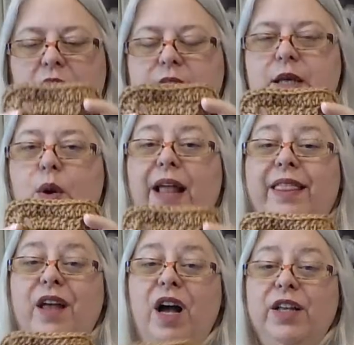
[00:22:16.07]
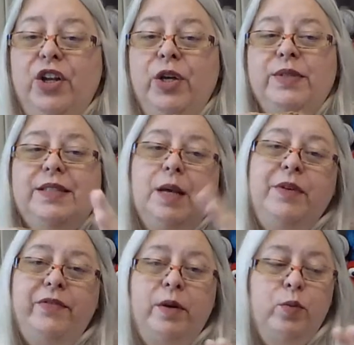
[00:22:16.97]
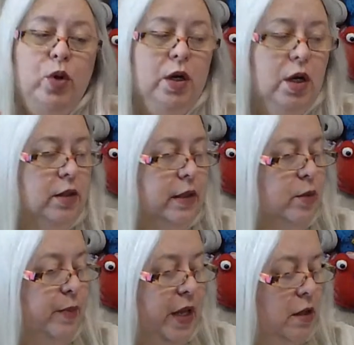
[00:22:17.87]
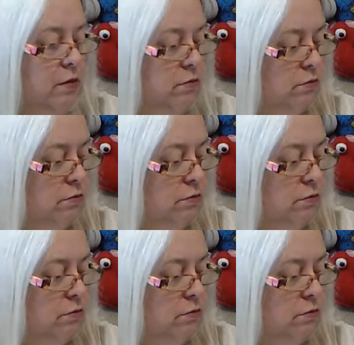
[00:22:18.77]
So I thought, some of them were a little bit